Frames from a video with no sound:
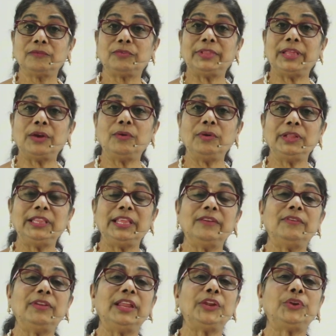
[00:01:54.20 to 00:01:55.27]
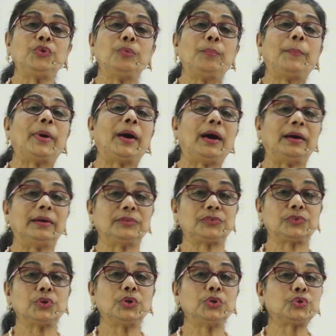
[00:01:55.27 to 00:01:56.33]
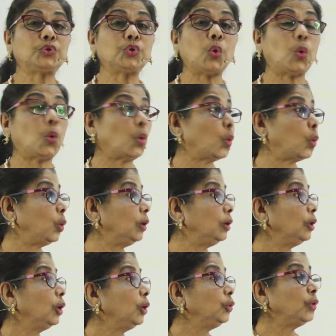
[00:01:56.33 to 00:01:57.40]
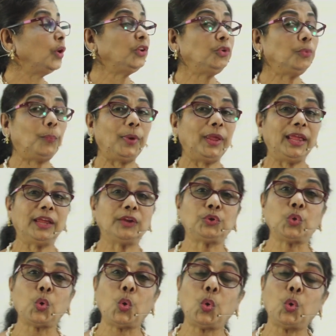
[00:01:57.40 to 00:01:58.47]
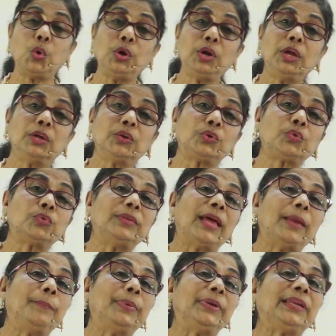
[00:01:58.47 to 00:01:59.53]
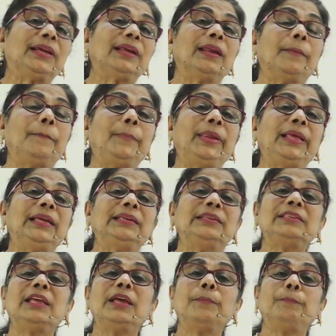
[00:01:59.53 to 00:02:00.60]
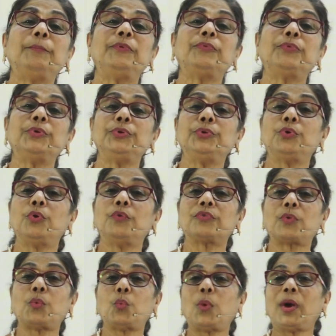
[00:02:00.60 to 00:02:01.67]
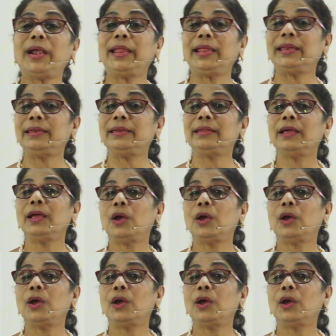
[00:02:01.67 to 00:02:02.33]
then only they will let you pass. Toll. You have to pay a toll to that particular place before you go from one end,